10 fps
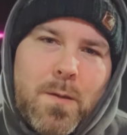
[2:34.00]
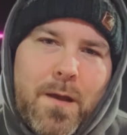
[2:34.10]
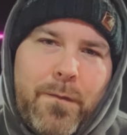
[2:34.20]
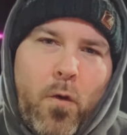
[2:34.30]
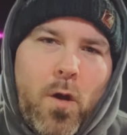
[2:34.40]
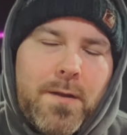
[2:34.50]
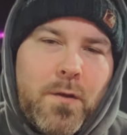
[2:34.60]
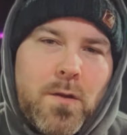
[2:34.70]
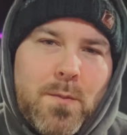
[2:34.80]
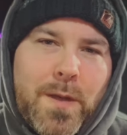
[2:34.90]
way I thought I'd
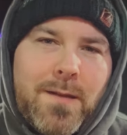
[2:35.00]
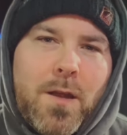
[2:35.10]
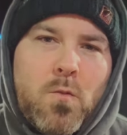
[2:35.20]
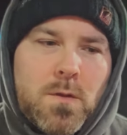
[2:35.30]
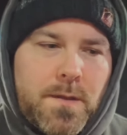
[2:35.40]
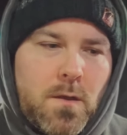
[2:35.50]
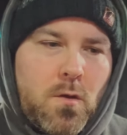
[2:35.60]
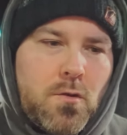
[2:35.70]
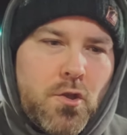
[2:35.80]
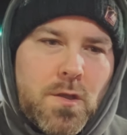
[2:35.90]
doing the breakdown was
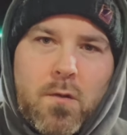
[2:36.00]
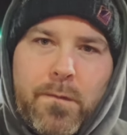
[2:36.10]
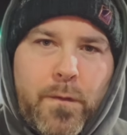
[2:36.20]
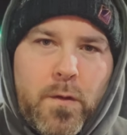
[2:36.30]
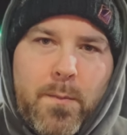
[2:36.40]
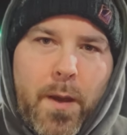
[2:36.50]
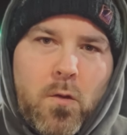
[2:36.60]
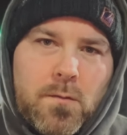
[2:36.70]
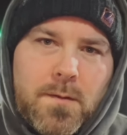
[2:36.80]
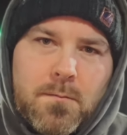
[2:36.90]
just going through the
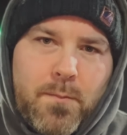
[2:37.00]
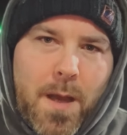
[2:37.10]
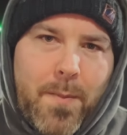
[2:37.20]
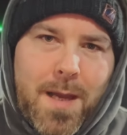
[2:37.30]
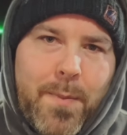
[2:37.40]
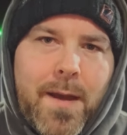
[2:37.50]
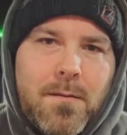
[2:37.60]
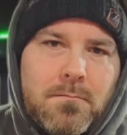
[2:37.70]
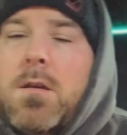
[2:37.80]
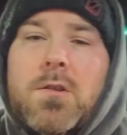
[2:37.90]
build bit by bit.
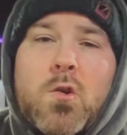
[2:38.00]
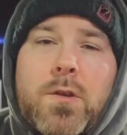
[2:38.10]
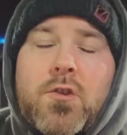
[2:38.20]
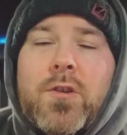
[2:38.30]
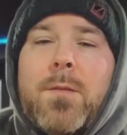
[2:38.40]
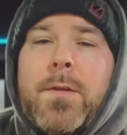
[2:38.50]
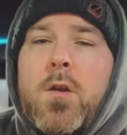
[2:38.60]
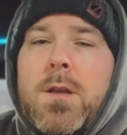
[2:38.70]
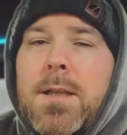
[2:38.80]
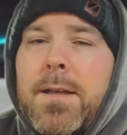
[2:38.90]
So the strip down
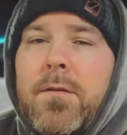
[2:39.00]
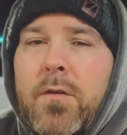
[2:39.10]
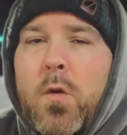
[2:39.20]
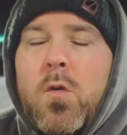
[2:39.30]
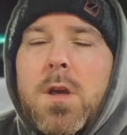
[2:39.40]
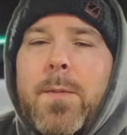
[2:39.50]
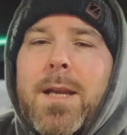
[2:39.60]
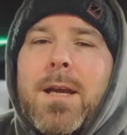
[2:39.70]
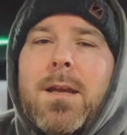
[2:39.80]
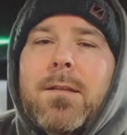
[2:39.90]
and clean total came in
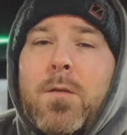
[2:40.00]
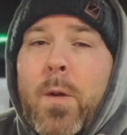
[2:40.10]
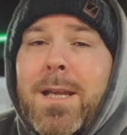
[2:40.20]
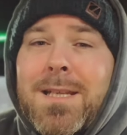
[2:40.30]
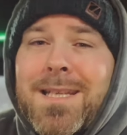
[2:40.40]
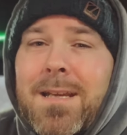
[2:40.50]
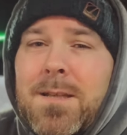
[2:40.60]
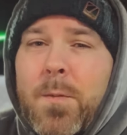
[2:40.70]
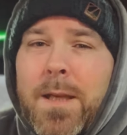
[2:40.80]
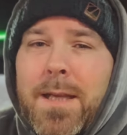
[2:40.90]
at
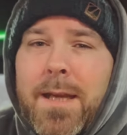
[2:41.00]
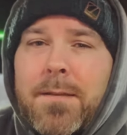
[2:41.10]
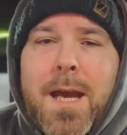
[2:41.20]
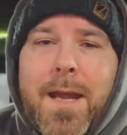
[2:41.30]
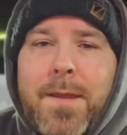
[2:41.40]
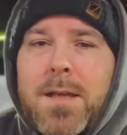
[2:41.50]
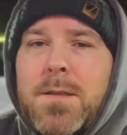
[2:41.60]
$26.29, and this